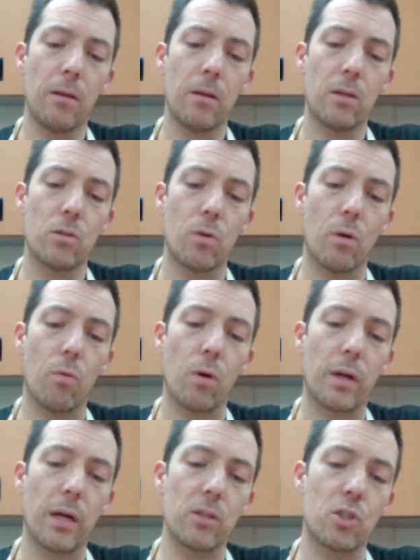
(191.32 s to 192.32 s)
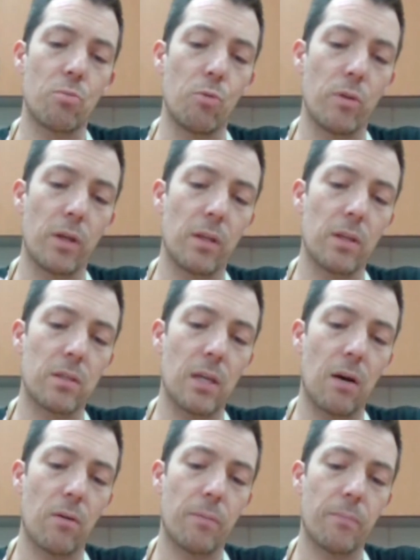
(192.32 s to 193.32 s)
So I'll work on smoothing this
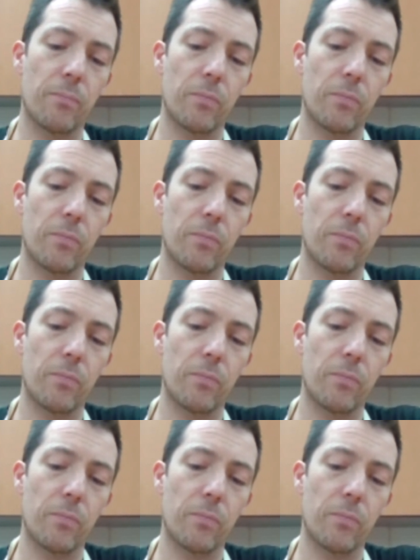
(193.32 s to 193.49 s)
out.